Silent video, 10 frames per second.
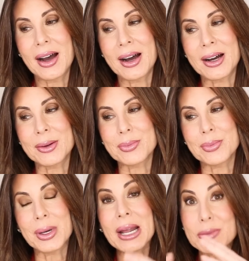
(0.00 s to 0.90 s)

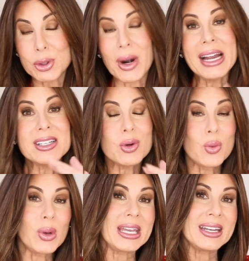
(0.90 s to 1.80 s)
But I'm trying to
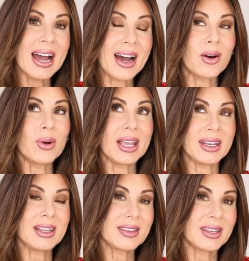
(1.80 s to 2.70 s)
weed out
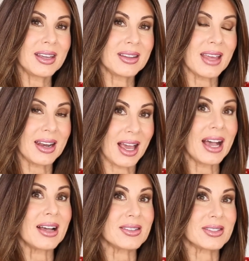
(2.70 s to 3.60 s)
anything that
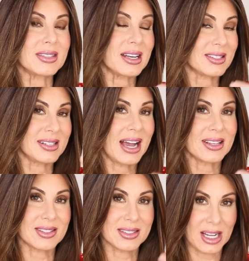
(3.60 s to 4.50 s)
is
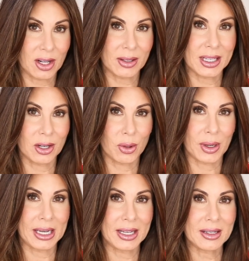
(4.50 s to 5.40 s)
not single
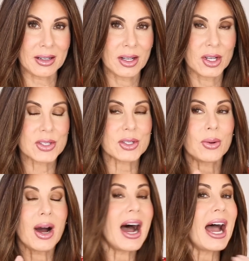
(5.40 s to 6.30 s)
ingredient.
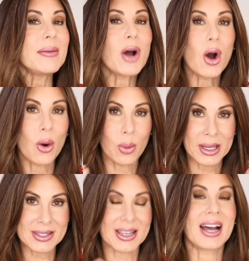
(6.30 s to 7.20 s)
So I'm
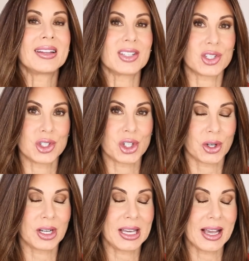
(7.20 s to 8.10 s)
always on this
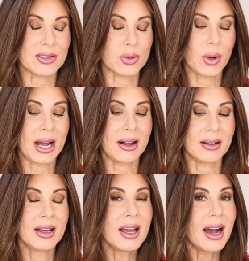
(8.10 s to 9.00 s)
journey as
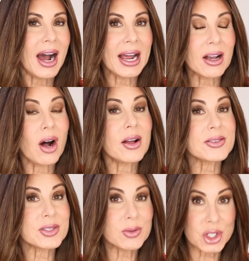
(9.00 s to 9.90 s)
well. I
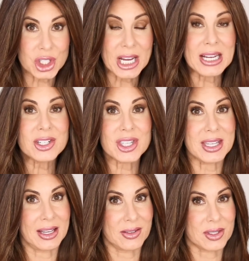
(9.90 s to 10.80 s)
also change
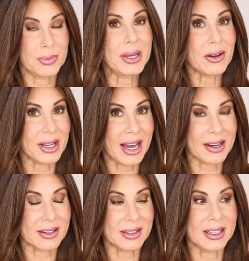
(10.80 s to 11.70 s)
things
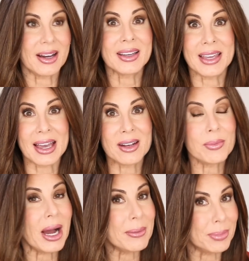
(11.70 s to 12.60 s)
periodically.
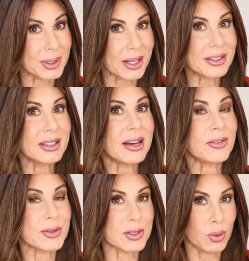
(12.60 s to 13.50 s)
Again, my blood
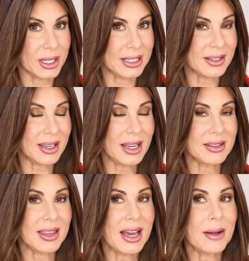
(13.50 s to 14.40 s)
levels will
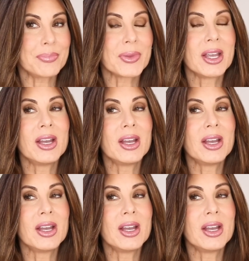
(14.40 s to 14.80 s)
indicate that.